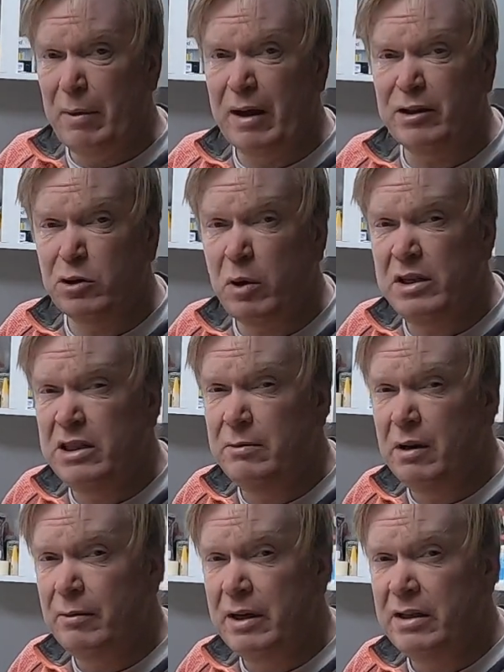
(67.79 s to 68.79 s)
about 20
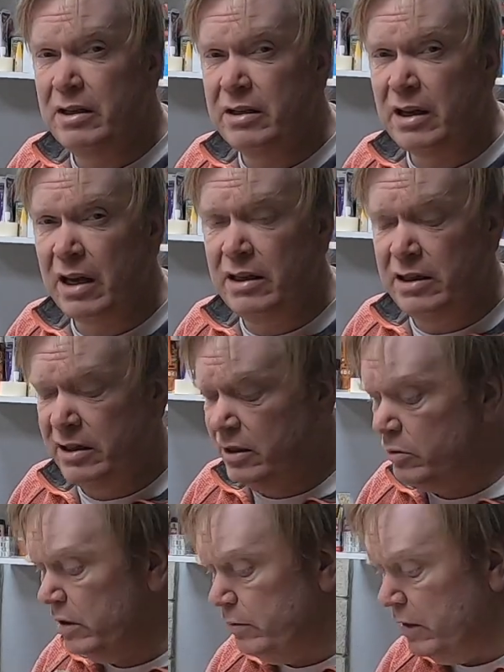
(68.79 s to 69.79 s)
millimeters, 18 to
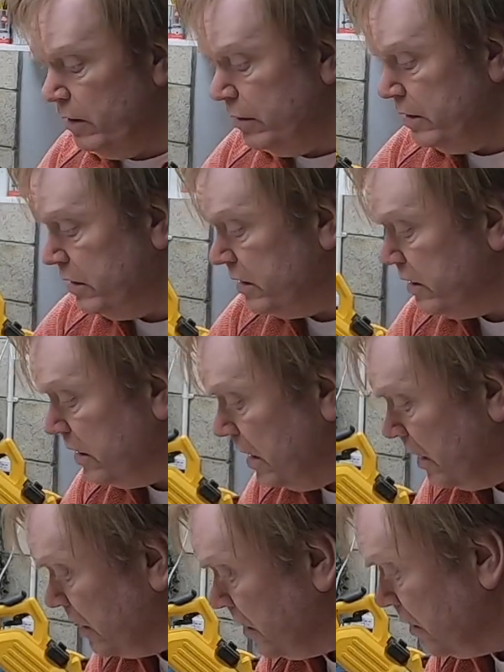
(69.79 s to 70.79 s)
20 millimeters thick.